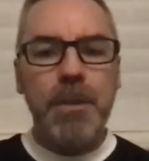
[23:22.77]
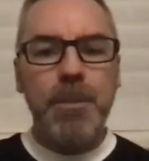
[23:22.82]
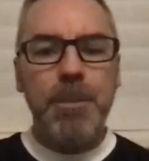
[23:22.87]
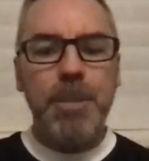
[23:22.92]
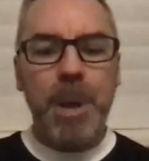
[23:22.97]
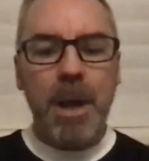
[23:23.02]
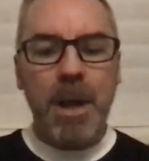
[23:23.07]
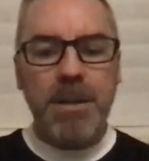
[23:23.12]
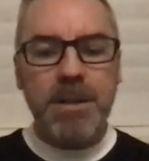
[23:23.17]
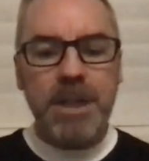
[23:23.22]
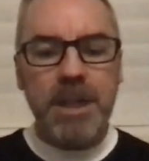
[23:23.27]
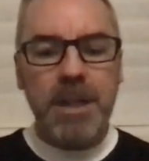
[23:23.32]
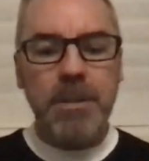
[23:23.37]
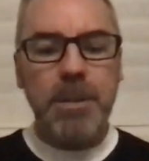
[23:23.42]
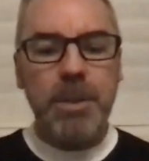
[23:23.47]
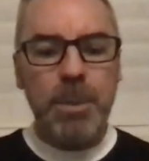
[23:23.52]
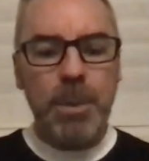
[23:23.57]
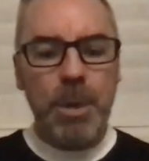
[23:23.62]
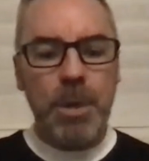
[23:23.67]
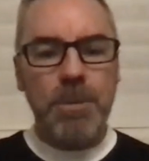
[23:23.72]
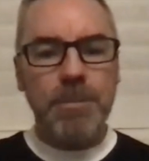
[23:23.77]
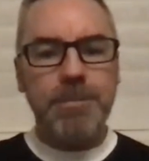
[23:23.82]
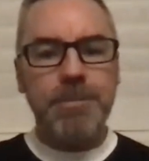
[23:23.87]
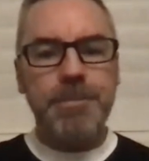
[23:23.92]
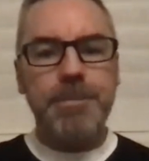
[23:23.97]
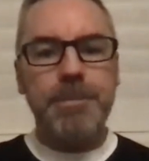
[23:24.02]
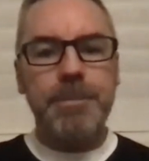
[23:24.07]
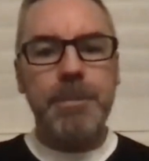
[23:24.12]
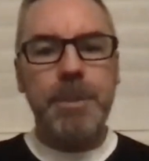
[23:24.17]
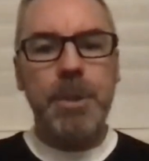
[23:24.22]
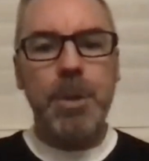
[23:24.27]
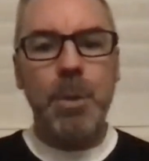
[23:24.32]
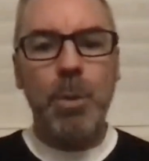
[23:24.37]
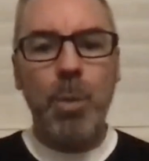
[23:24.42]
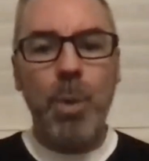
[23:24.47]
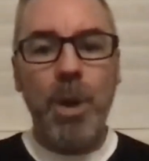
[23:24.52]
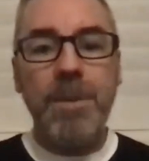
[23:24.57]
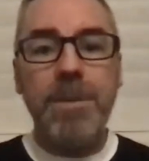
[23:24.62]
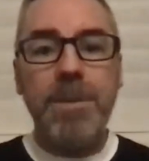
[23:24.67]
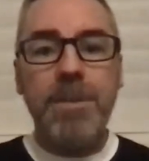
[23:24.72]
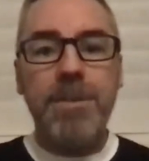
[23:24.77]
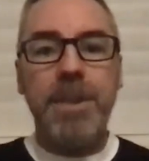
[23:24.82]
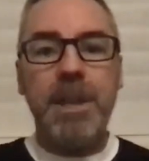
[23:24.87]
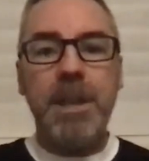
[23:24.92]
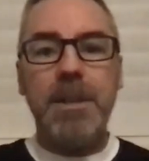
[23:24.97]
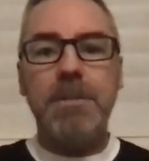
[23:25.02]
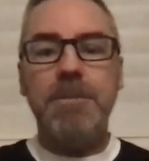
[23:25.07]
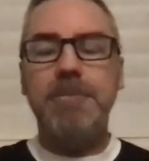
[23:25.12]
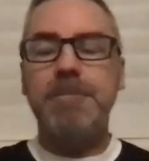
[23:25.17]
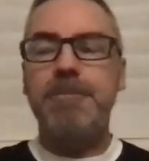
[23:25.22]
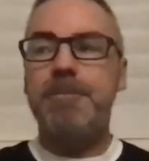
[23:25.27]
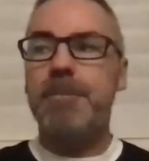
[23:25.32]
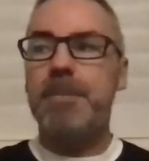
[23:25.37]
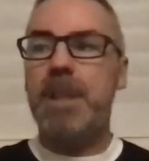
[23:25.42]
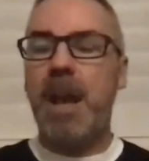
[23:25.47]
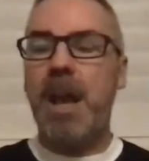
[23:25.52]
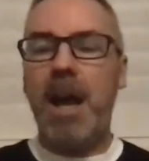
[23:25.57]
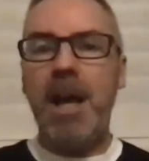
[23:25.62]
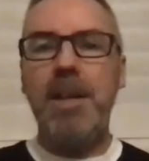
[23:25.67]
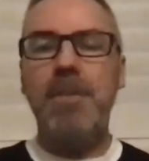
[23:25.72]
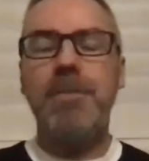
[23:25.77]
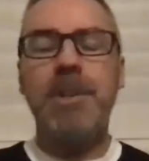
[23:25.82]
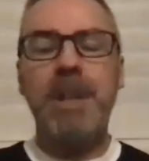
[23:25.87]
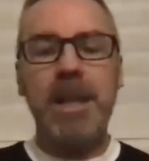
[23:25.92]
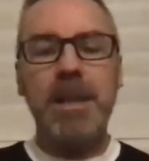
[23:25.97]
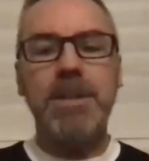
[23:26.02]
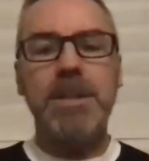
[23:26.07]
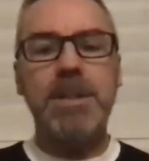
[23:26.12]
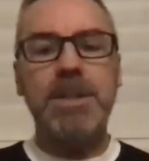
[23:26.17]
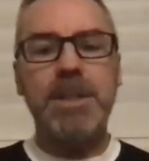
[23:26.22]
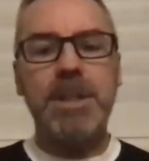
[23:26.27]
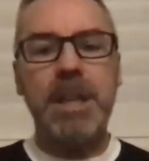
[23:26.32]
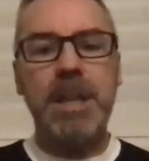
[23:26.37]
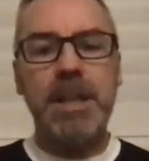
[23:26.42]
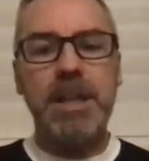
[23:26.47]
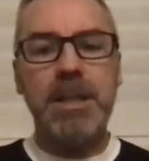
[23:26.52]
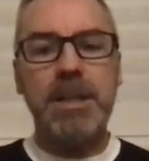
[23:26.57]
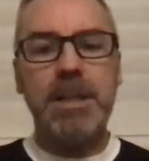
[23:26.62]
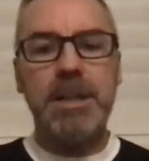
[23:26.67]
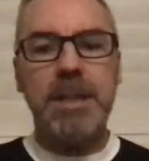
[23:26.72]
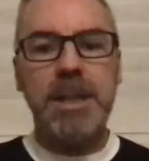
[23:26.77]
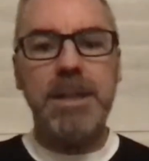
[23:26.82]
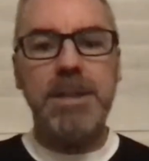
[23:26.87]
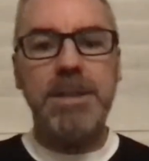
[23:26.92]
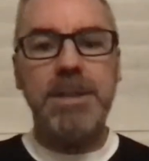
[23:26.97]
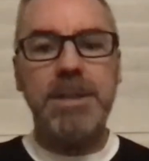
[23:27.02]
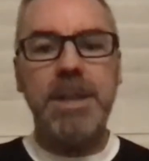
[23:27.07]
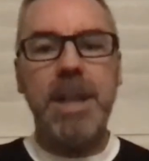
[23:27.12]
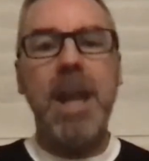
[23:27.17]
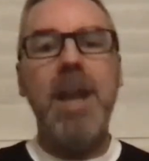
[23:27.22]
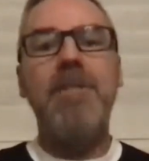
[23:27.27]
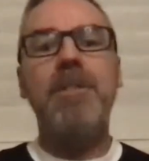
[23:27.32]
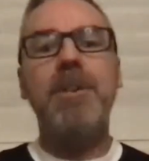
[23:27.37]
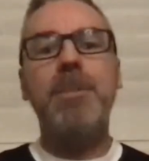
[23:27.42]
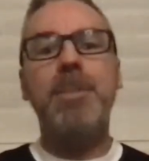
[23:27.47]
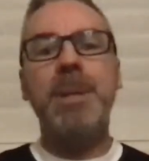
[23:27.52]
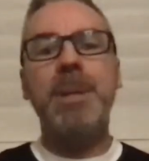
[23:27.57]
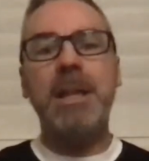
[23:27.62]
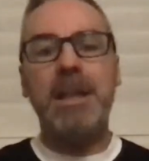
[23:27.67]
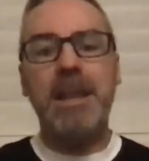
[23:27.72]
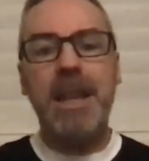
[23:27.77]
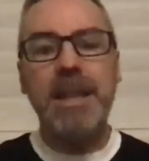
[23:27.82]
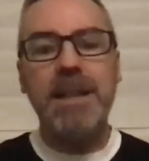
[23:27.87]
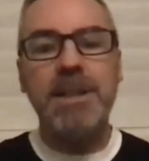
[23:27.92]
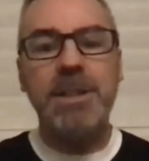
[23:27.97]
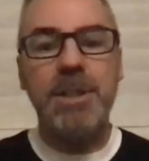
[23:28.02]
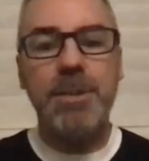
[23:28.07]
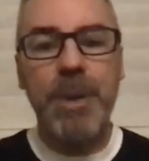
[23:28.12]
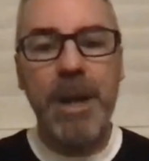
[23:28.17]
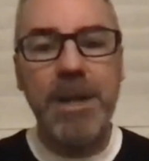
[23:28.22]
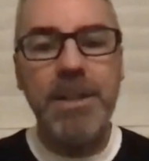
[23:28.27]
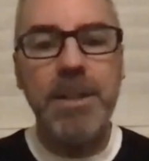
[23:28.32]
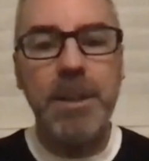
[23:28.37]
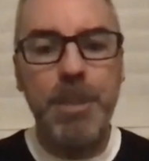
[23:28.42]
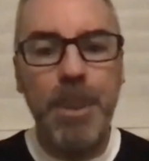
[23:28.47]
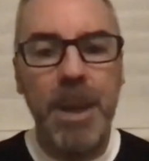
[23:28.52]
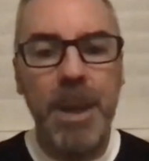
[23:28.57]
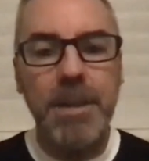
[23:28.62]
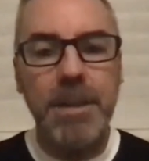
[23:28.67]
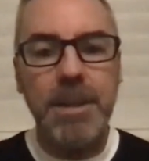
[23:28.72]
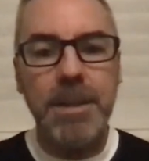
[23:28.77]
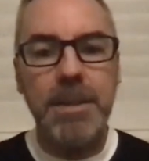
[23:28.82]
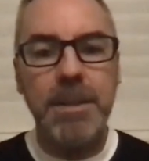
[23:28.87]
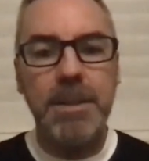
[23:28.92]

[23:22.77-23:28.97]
But I tell you what, the one thing that I've learned in cycling is everybody likes to ride their bike.